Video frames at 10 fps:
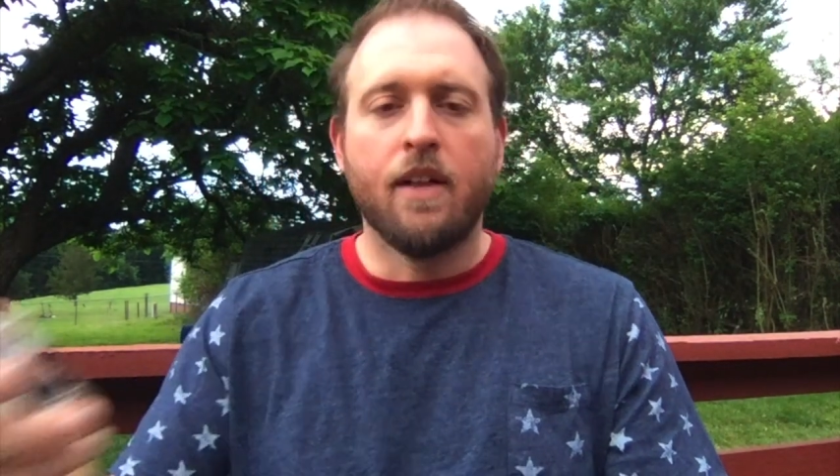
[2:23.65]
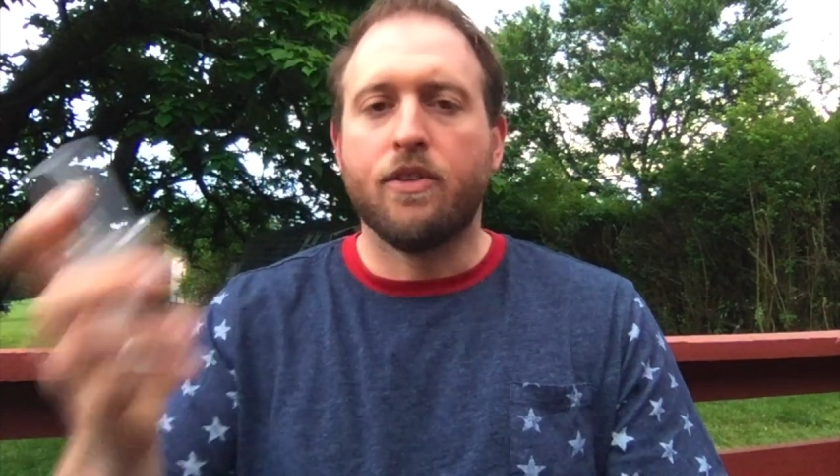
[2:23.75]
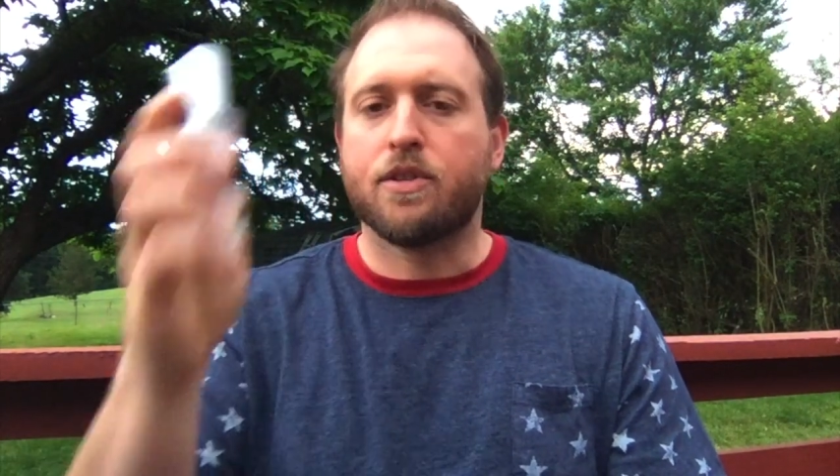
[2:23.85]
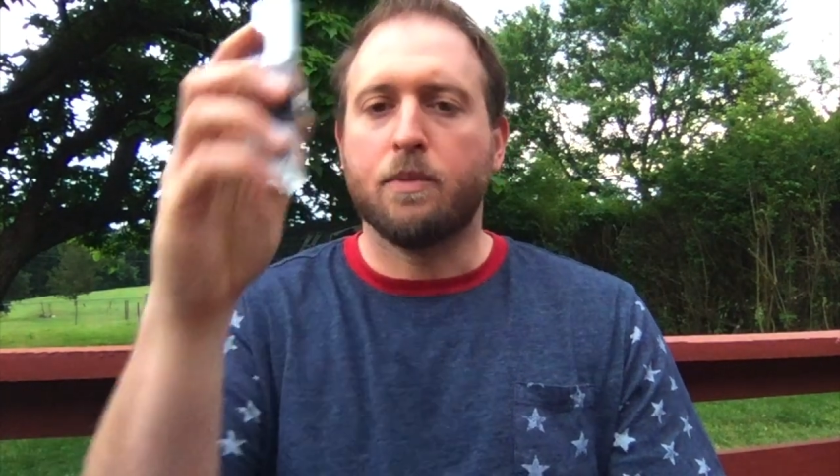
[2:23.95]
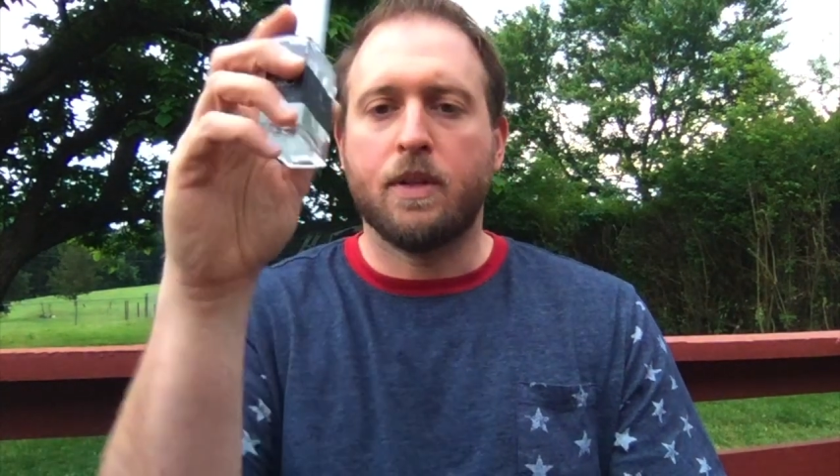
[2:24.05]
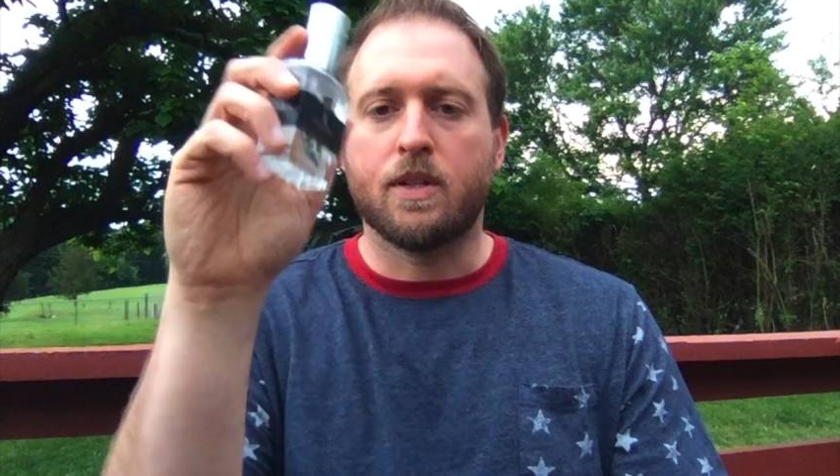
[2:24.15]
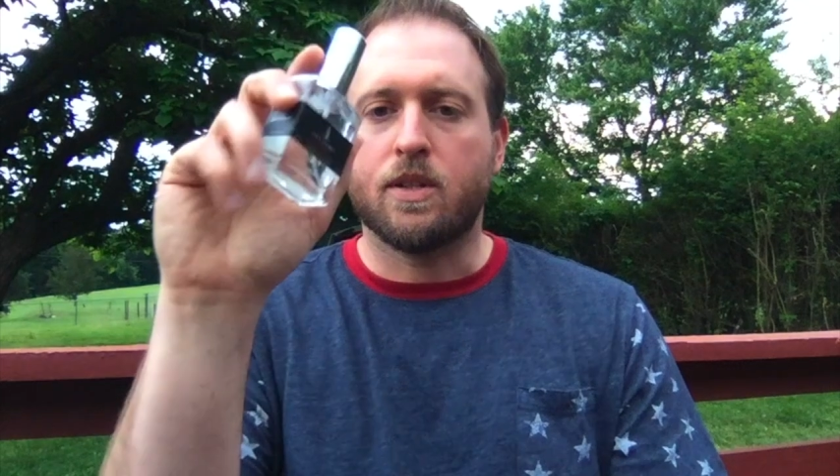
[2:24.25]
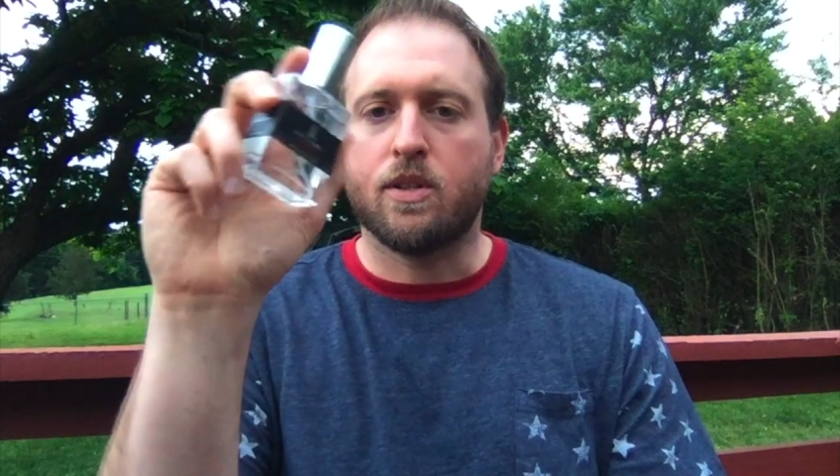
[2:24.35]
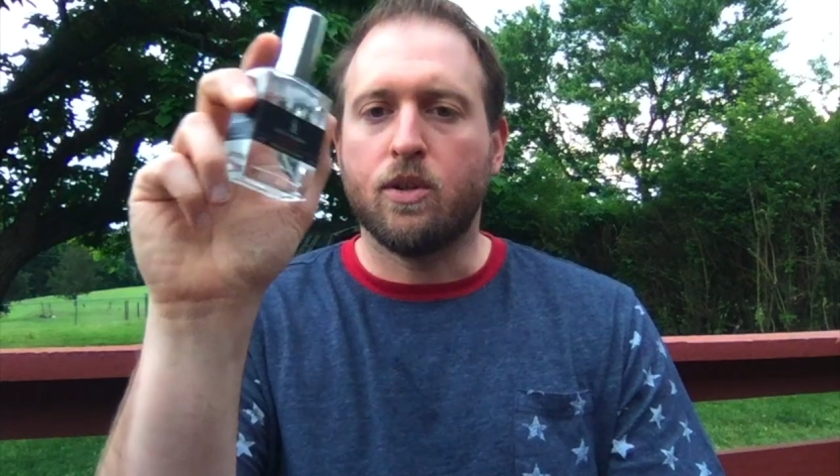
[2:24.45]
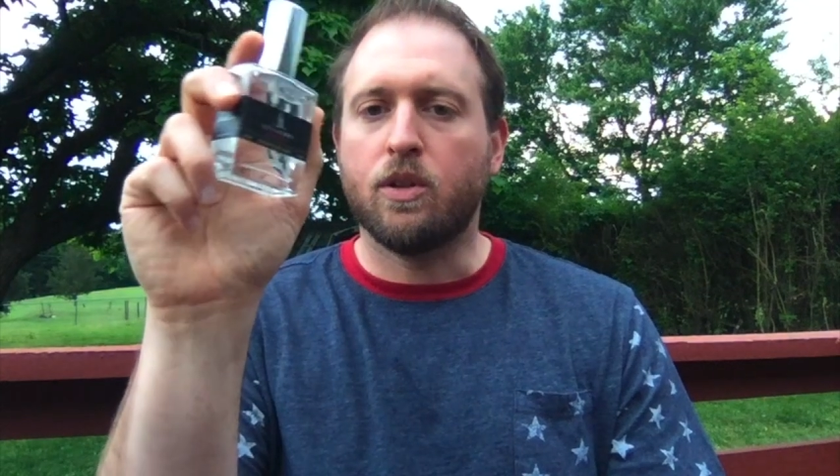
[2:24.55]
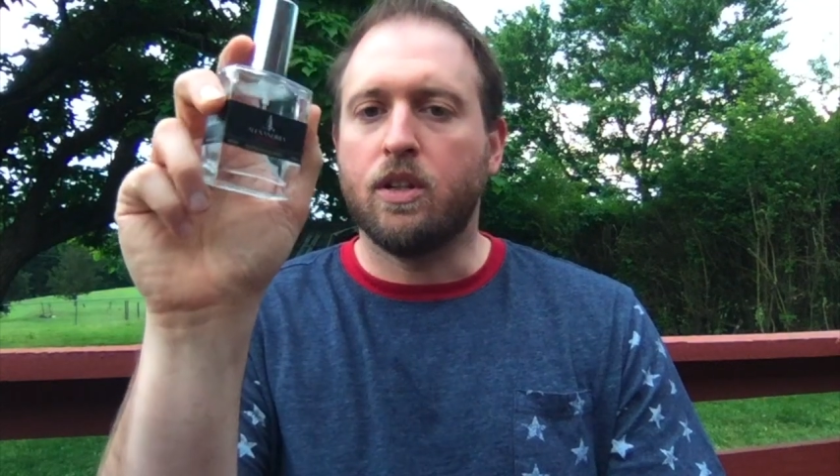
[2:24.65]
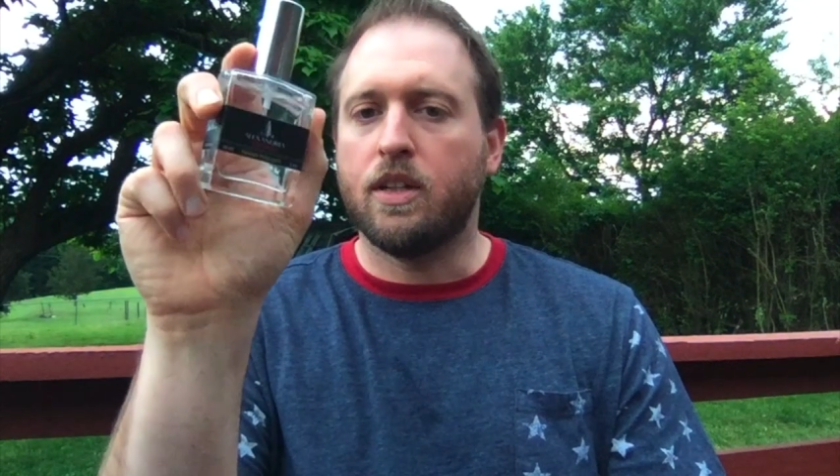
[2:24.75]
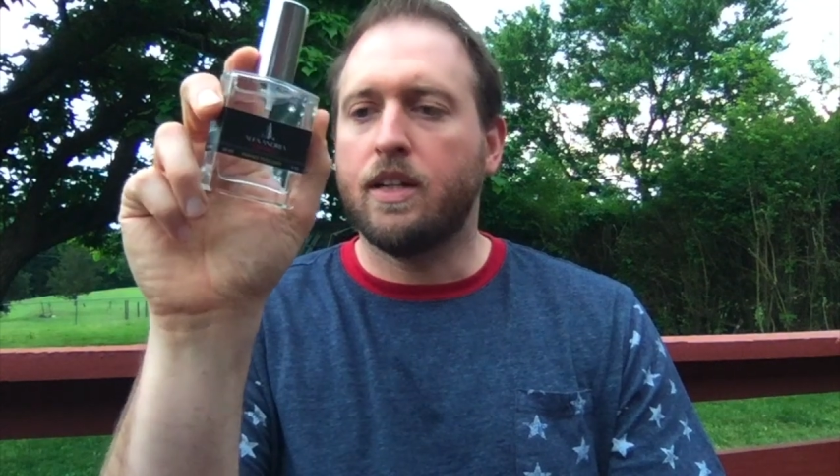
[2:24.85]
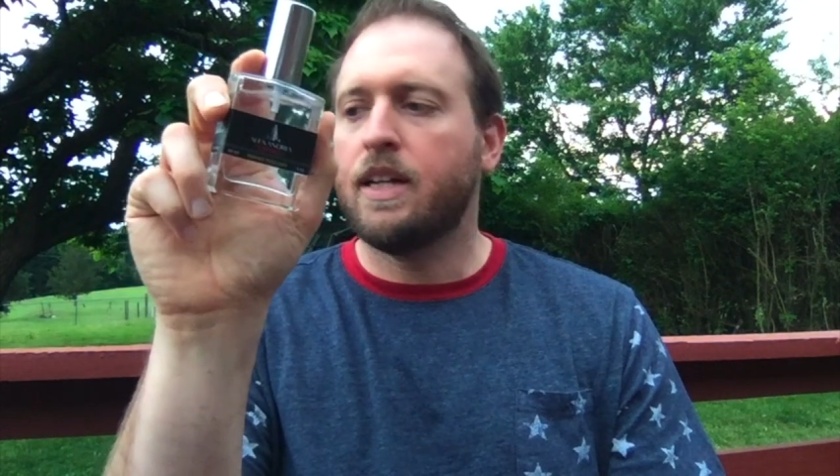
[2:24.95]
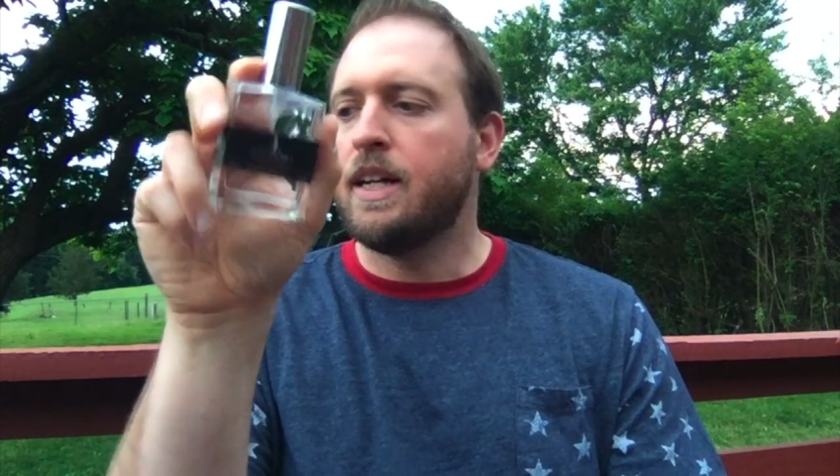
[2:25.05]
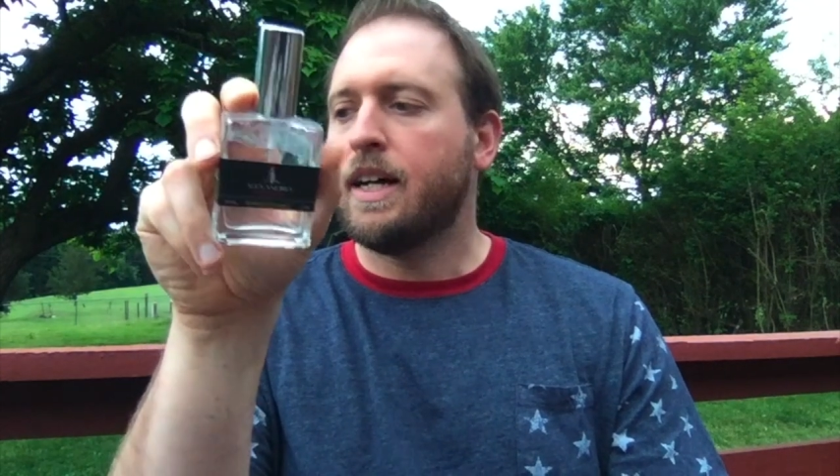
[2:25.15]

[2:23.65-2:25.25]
This one is so good.